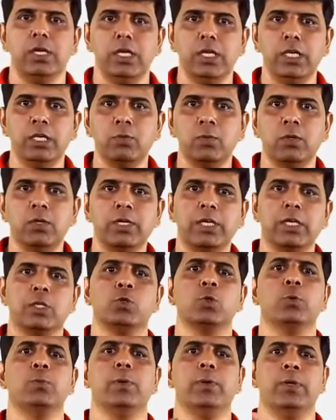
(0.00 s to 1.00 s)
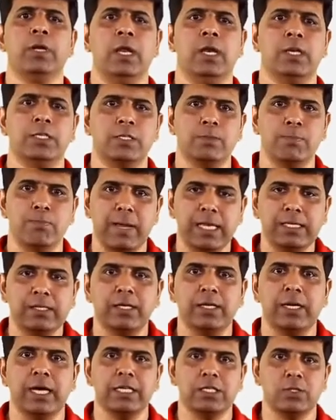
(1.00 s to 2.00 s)
invoke a superclass
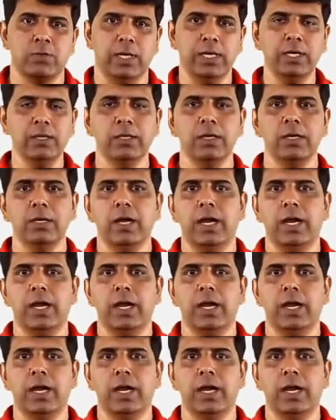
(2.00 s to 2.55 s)
method as well,